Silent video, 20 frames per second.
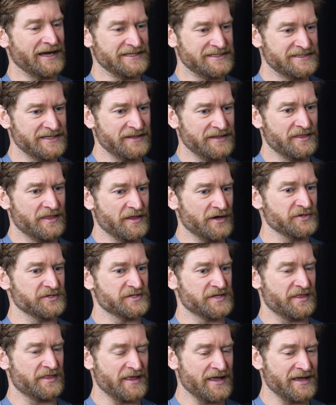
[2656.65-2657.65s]
I did those
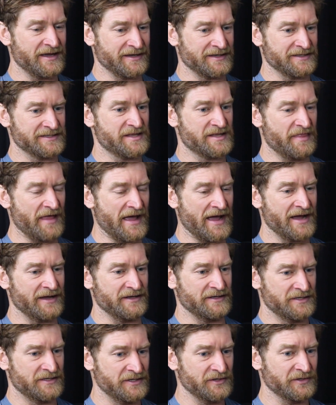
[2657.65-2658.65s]
things that
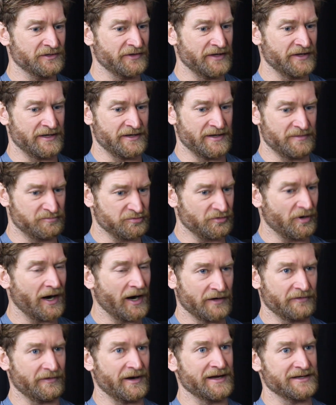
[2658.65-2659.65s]
yielded
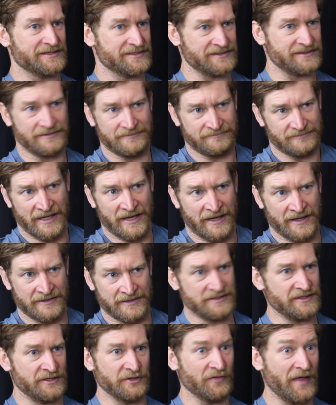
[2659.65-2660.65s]
progress and
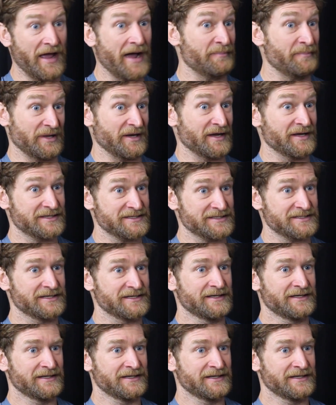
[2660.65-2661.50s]
yield happiness.